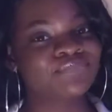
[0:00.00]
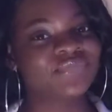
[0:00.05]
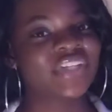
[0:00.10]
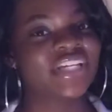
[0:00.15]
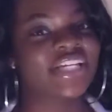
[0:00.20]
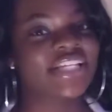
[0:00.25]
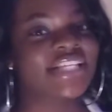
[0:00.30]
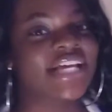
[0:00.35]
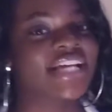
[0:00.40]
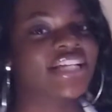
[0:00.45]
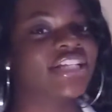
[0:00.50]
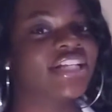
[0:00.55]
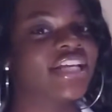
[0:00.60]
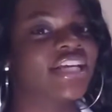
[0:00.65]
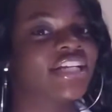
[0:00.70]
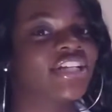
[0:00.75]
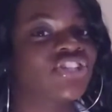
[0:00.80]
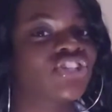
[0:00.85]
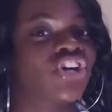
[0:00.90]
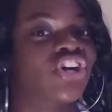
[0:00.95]
He's actually in
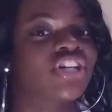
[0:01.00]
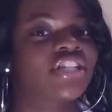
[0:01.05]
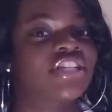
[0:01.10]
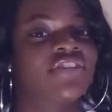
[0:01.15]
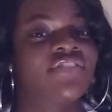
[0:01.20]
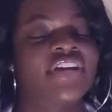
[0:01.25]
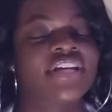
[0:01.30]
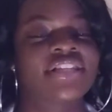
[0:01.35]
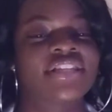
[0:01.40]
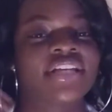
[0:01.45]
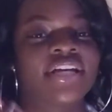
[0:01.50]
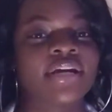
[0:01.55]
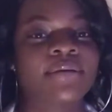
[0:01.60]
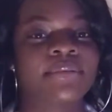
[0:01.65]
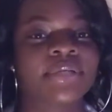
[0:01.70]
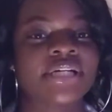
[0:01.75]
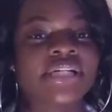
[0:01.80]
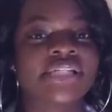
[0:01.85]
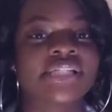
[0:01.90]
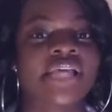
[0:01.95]
his car seat right there
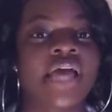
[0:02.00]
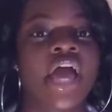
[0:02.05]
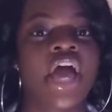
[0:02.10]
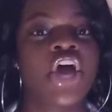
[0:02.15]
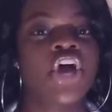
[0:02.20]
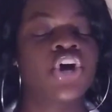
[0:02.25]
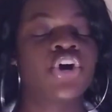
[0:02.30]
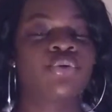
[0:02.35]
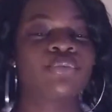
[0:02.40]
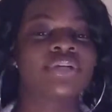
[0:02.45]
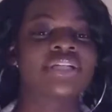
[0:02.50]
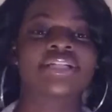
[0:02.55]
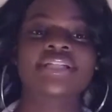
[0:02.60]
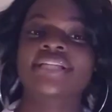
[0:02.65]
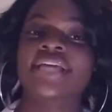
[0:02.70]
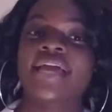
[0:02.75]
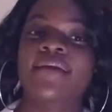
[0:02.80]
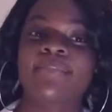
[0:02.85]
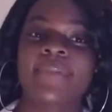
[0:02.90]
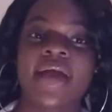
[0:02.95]
because we just
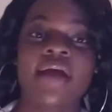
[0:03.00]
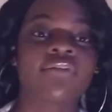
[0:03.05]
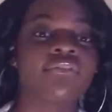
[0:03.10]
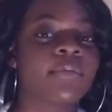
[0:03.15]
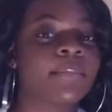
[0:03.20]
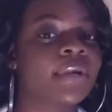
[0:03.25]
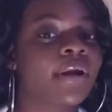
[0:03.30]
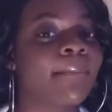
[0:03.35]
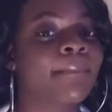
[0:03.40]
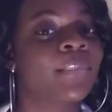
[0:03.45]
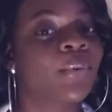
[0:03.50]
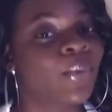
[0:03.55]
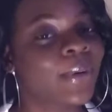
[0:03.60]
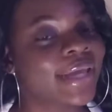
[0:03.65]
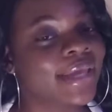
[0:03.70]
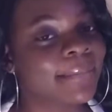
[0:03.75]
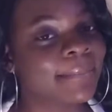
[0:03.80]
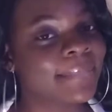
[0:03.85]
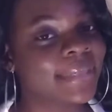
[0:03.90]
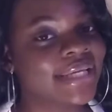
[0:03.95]
came back from an
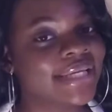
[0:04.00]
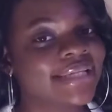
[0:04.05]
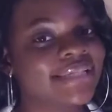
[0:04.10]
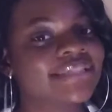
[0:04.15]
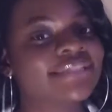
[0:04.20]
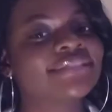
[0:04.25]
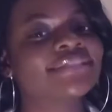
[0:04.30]
appointment.